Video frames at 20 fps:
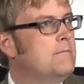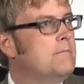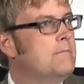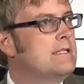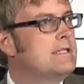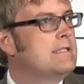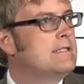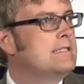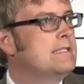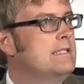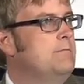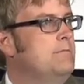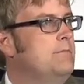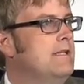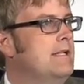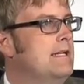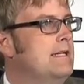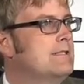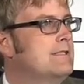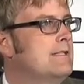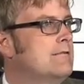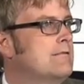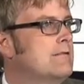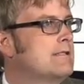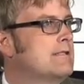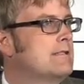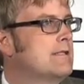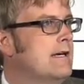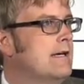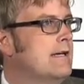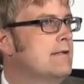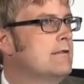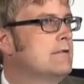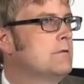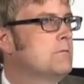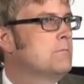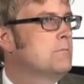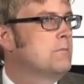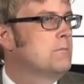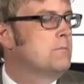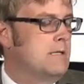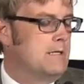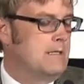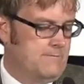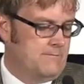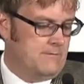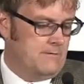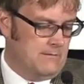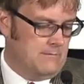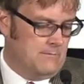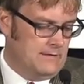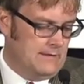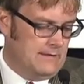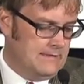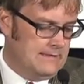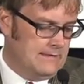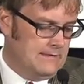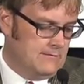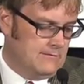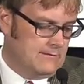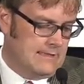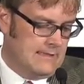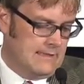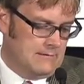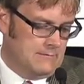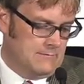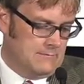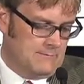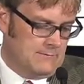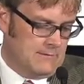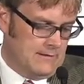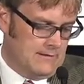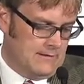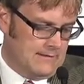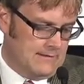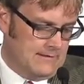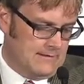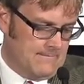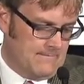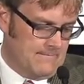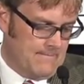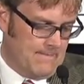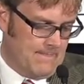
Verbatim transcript: but it symbolized their desire to prepare for the millennial kingdom of God.